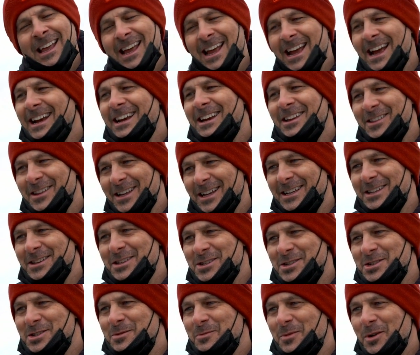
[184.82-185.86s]
anything in
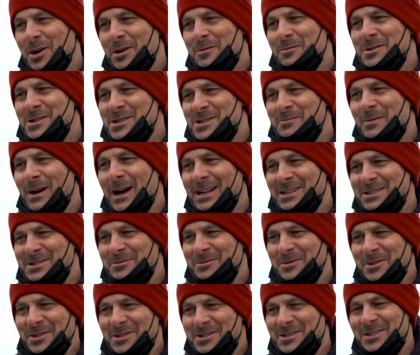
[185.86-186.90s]
this department's
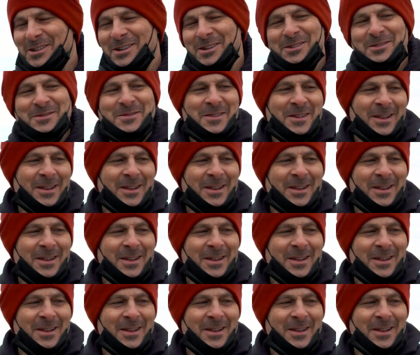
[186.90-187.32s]
possible. So